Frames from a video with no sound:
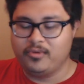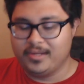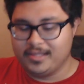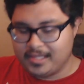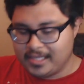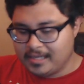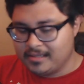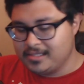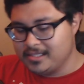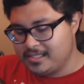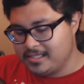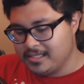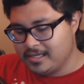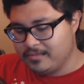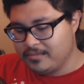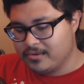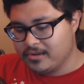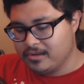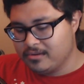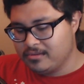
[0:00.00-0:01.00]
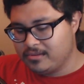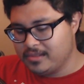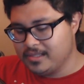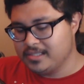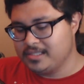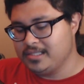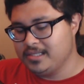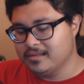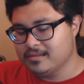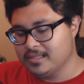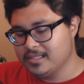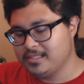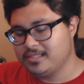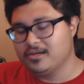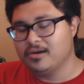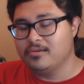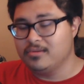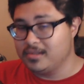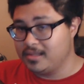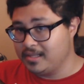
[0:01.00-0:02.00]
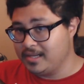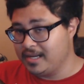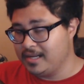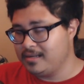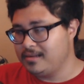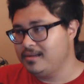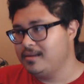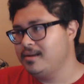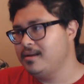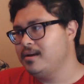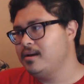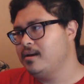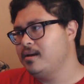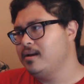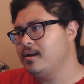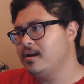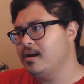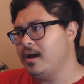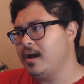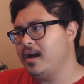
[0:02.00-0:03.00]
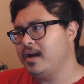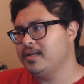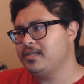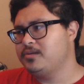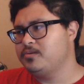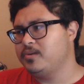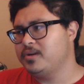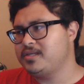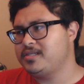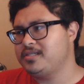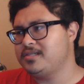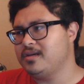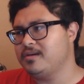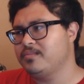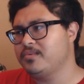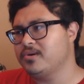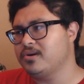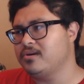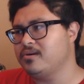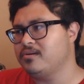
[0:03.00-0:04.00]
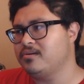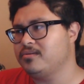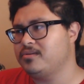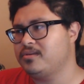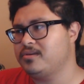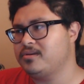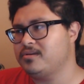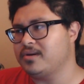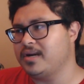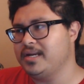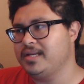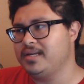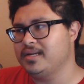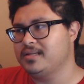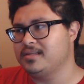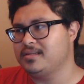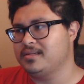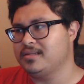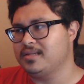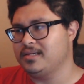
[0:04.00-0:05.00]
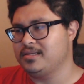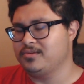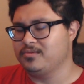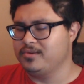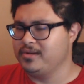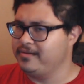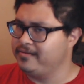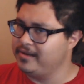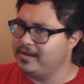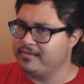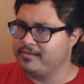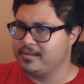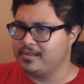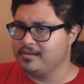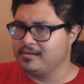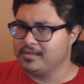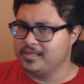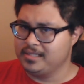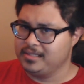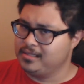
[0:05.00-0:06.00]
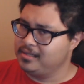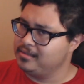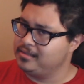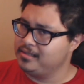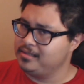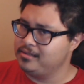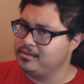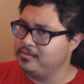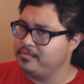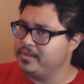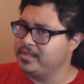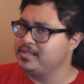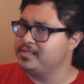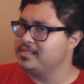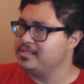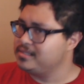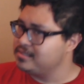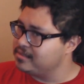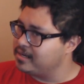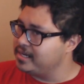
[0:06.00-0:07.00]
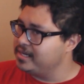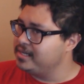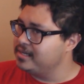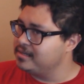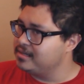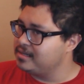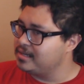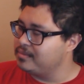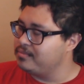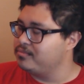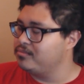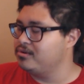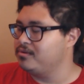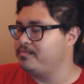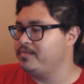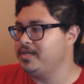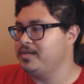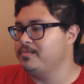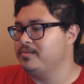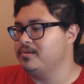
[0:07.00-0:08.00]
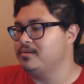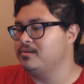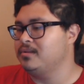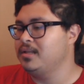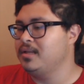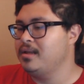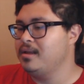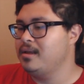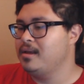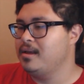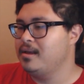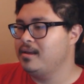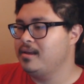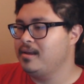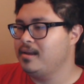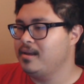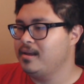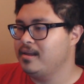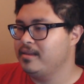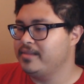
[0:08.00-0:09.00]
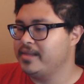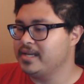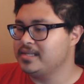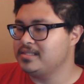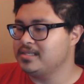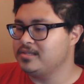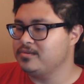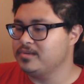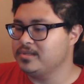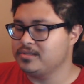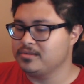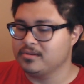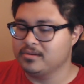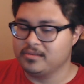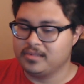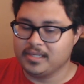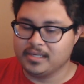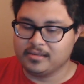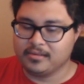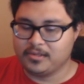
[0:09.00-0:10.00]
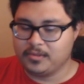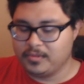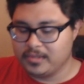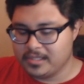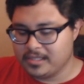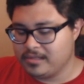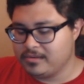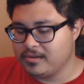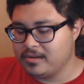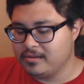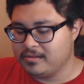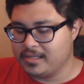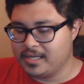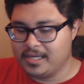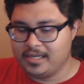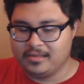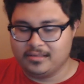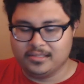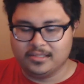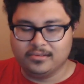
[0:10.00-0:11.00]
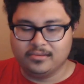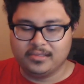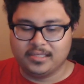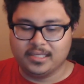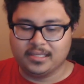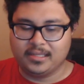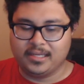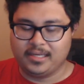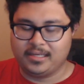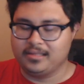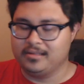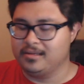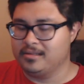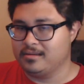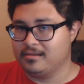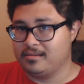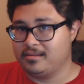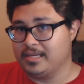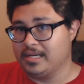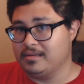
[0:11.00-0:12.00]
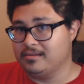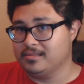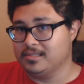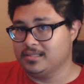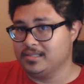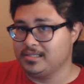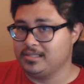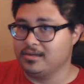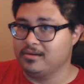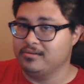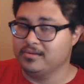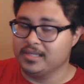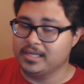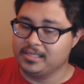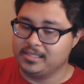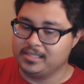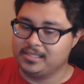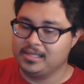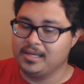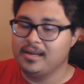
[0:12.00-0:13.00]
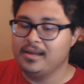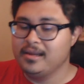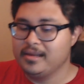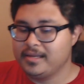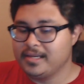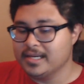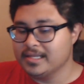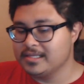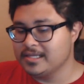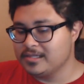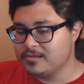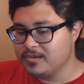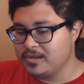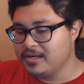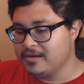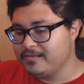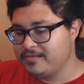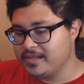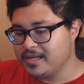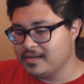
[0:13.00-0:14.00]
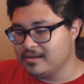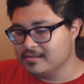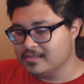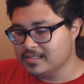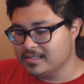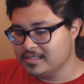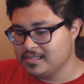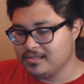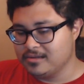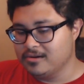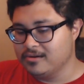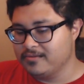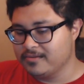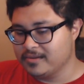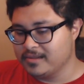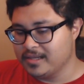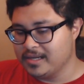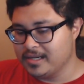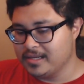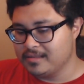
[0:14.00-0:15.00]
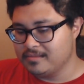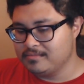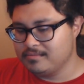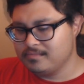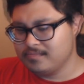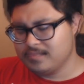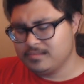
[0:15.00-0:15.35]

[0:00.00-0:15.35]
1,000 sub growth this year. Let's go with that. Twitch sub growth, try to get it to like 25 or 30. Nothing too big, just try to get a couple more people. That's the Twitch growth there. Twitter growth, I don't know, get like another 1,000. Let's go with that. Just get to 12,000. Let's go for that.